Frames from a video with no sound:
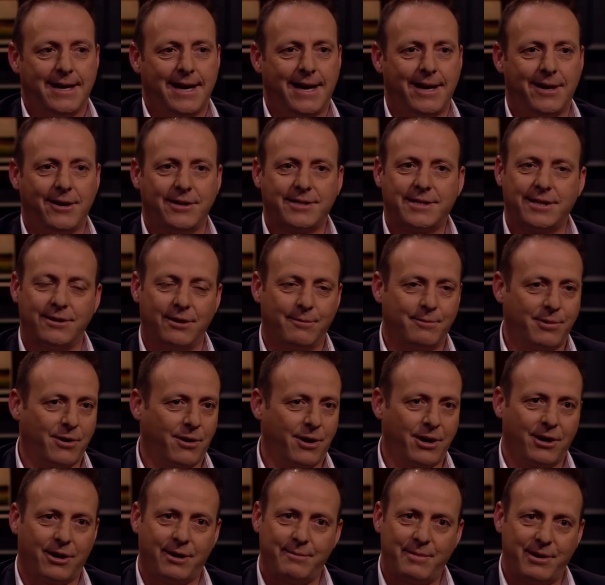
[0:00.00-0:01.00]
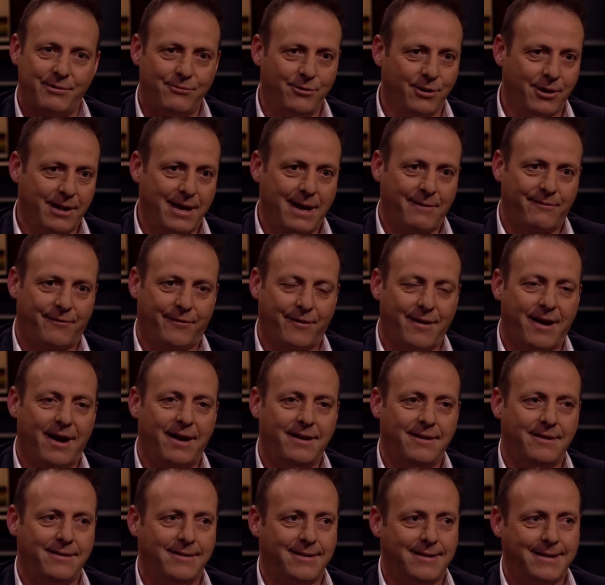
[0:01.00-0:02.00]
And I said, look, Blighty, I'm going to be really
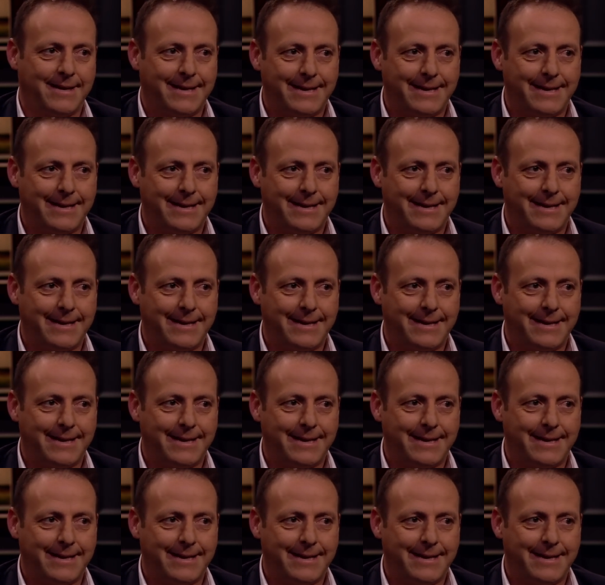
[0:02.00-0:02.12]
upfront.